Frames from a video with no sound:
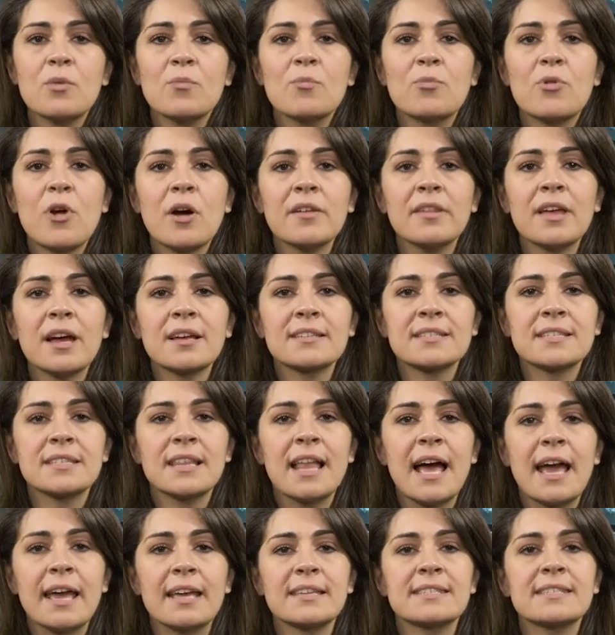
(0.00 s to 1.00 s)
Products
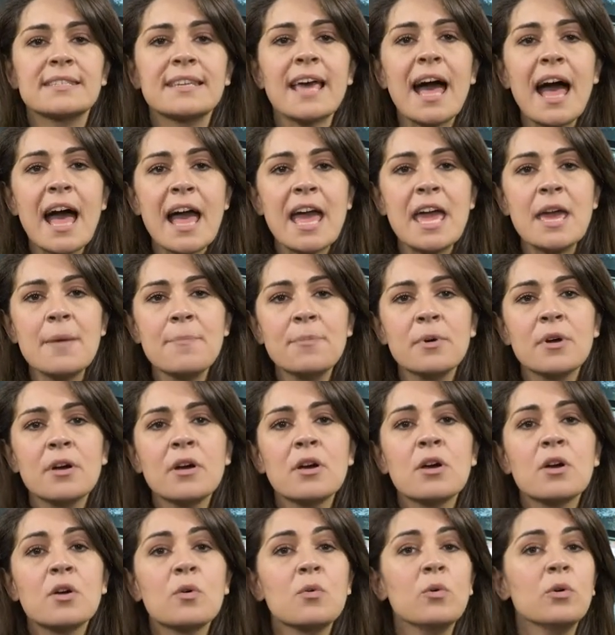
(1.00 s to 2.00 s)
like Skype,
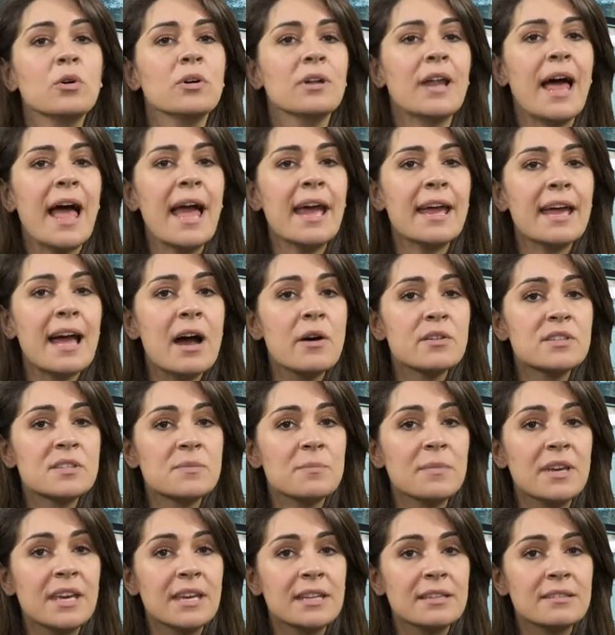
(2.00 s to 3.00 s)
Google Hangouts
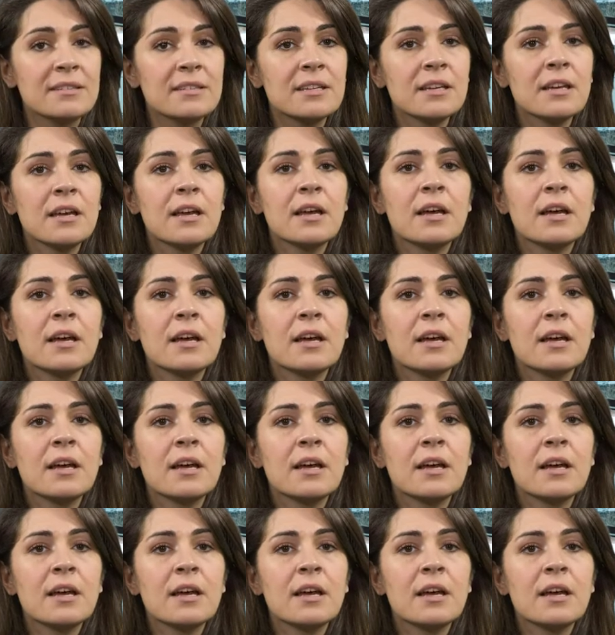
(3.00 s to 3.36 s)
Meet,